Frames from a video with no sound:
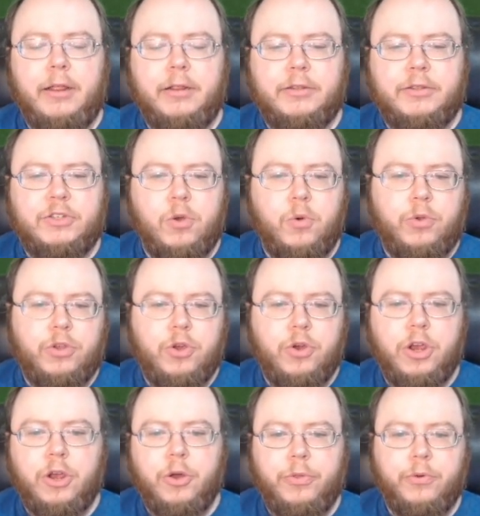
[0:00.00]
So you
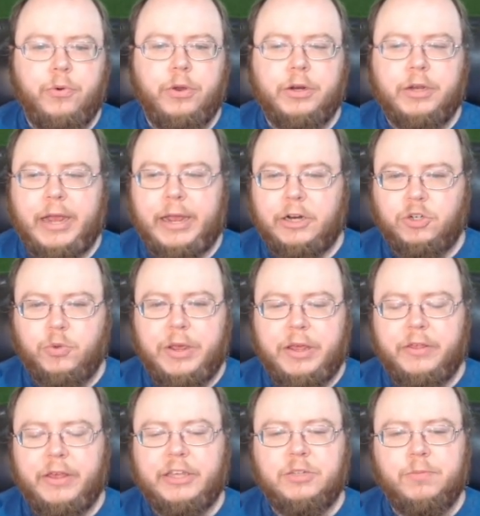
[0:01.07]
can go through and kind of tweak
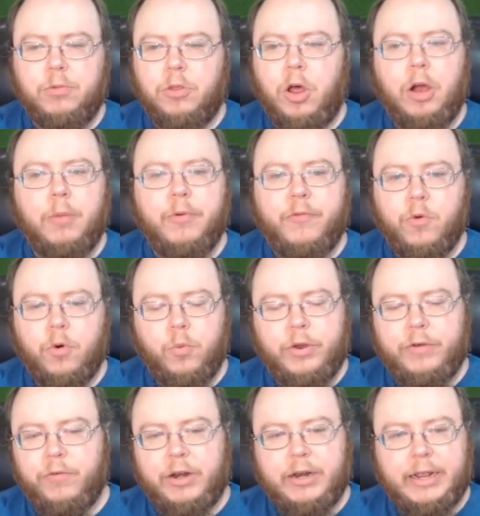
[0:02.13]
things long before
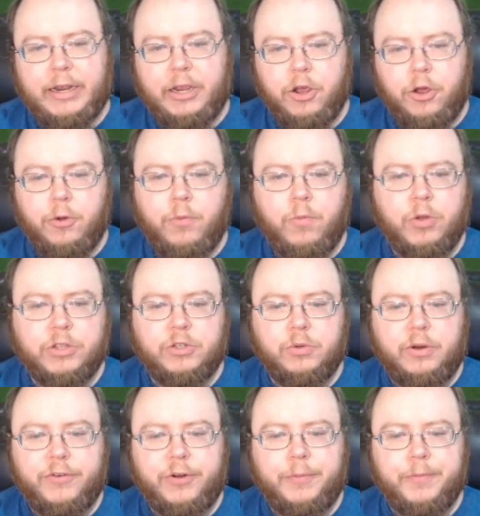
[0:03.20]
we've written any code
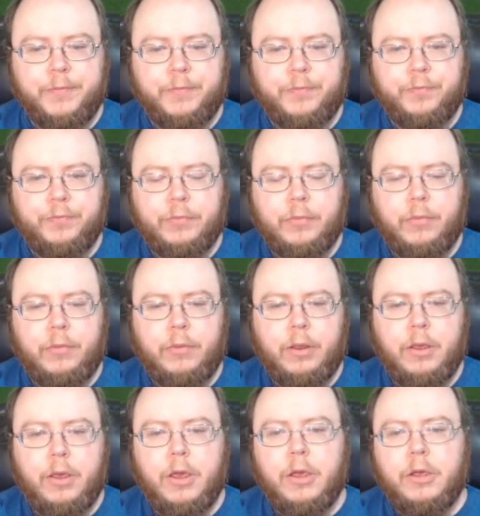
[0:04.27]
whatsoever.
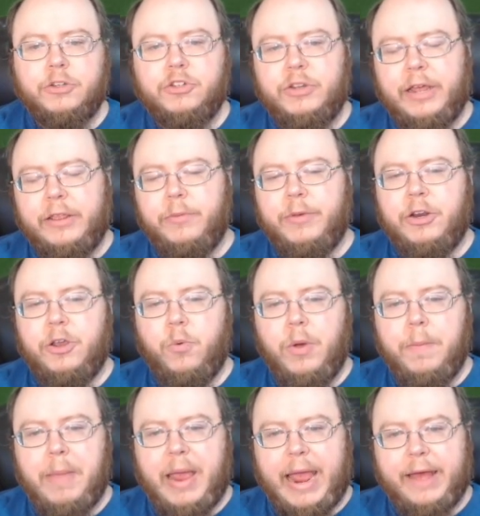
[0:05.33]
So now that we know
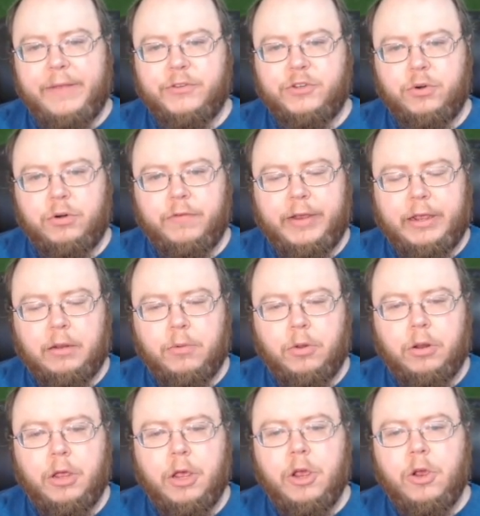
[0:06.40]
what paths are
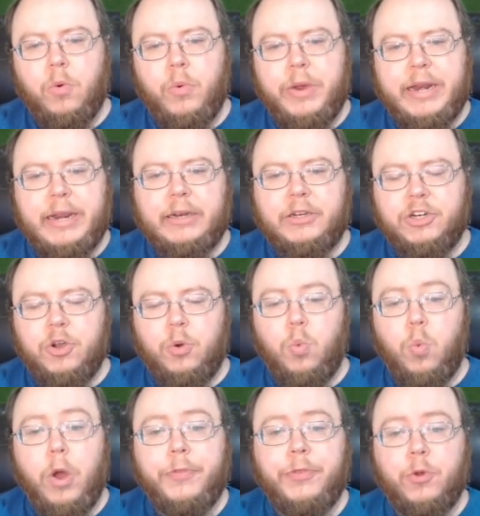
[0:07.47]
available, we need to know
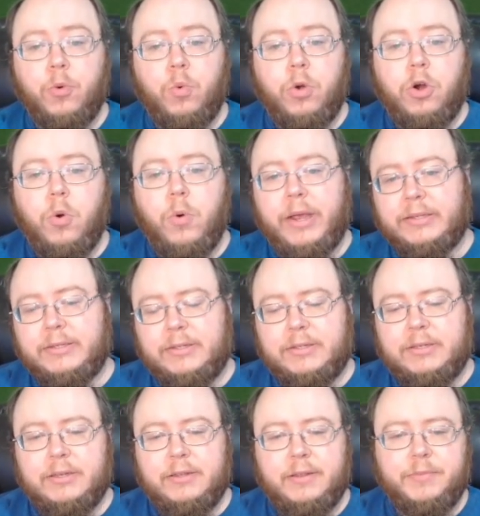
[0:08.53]
what the
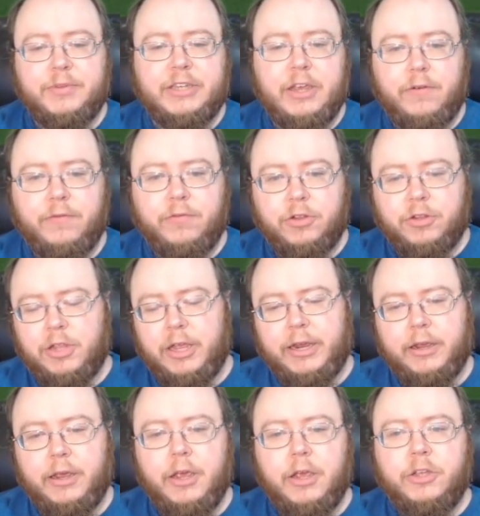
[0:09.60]
requests themselves look
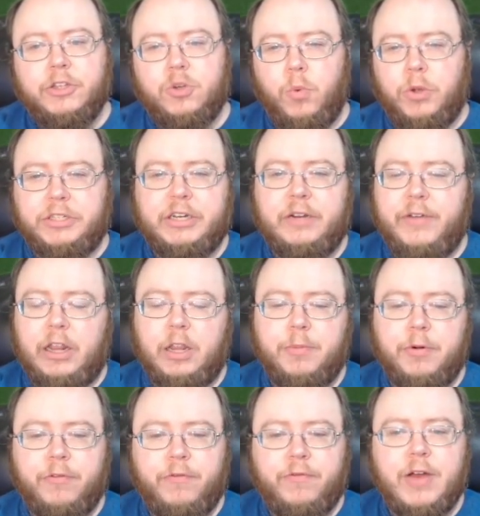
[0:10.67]
like. So once a
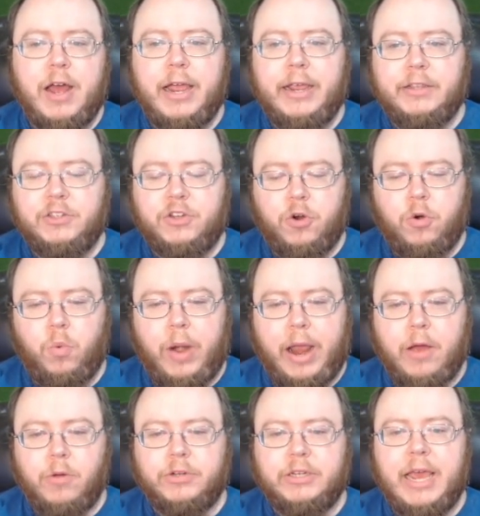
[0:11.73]
developer finds a
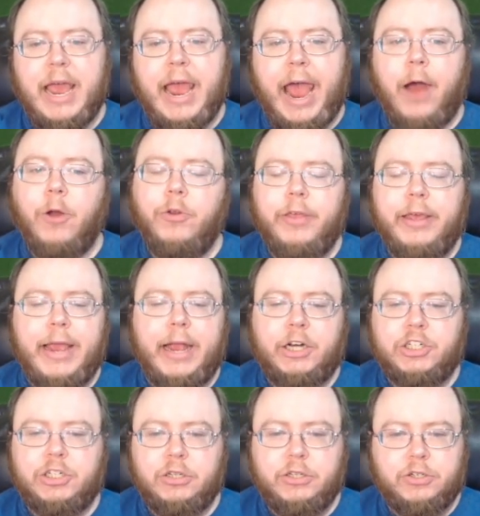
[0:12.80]
route, how do they
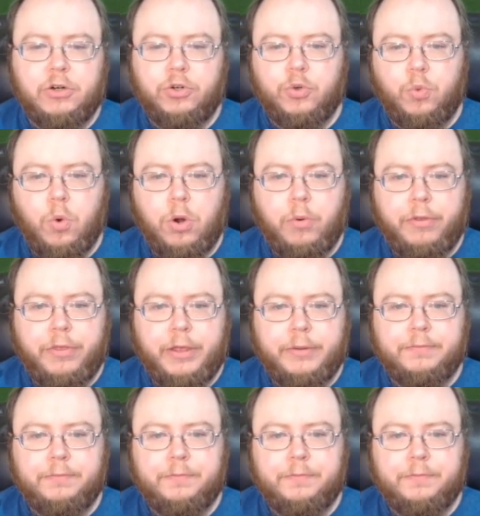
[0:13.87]
actually start to work with it?